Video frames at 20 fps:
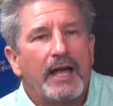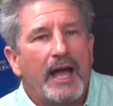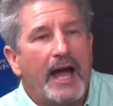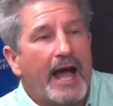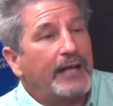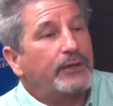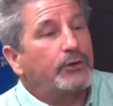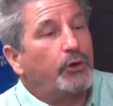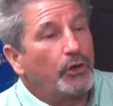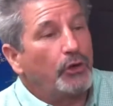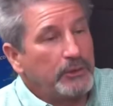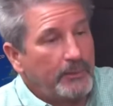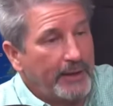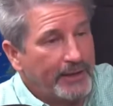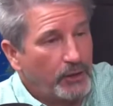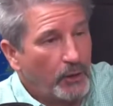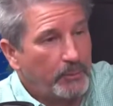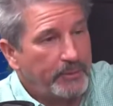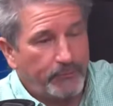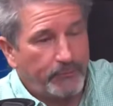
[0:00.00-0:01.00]
I told them, I
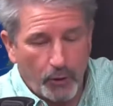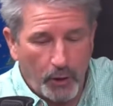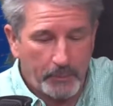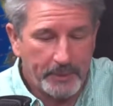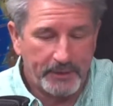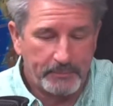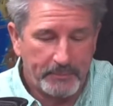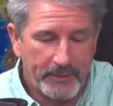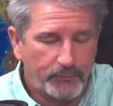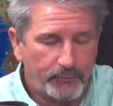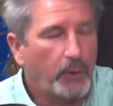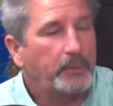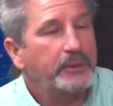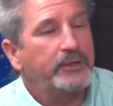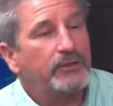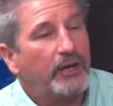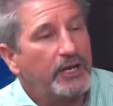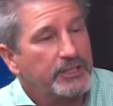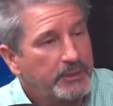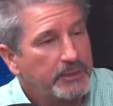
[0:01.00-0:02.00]
go, before we
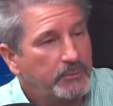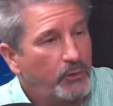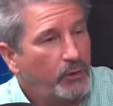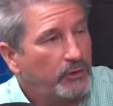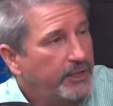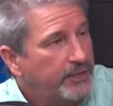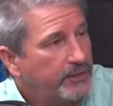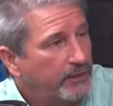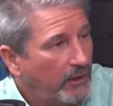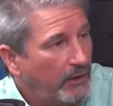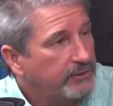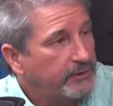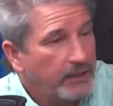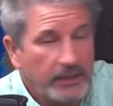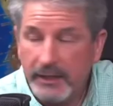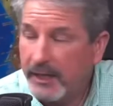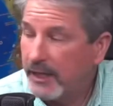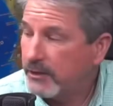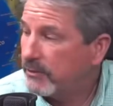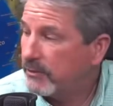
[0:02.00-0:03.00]
cross the border, I said, I'll tell
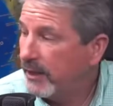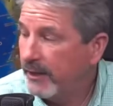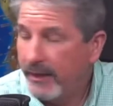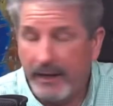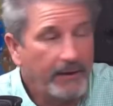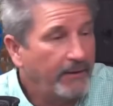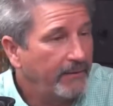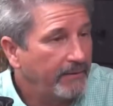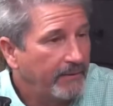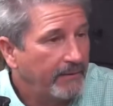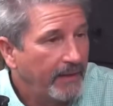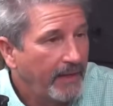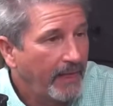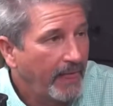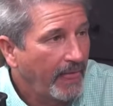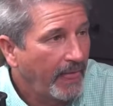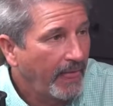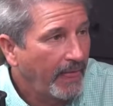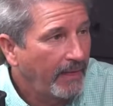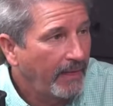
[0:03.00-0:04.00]
you guys right now,
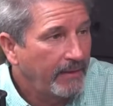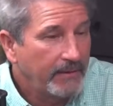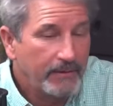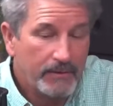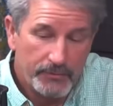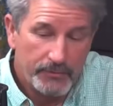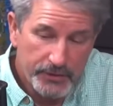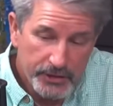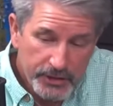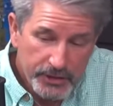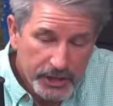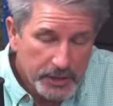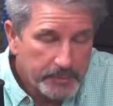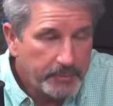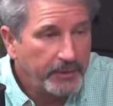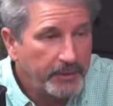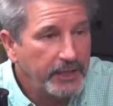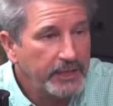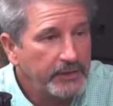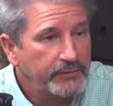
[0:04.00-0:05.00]
this
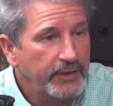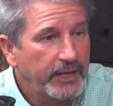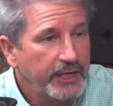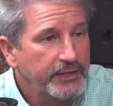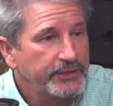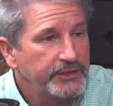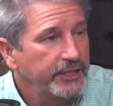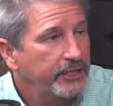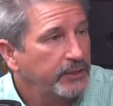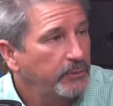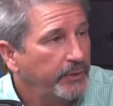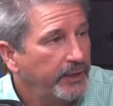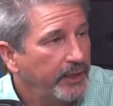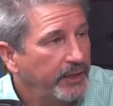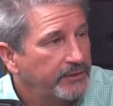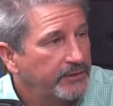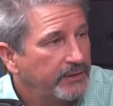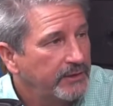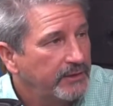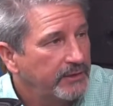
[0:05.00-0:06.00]
experience for the next 6
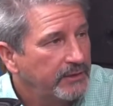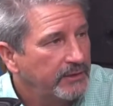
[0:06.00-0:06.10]
weeks,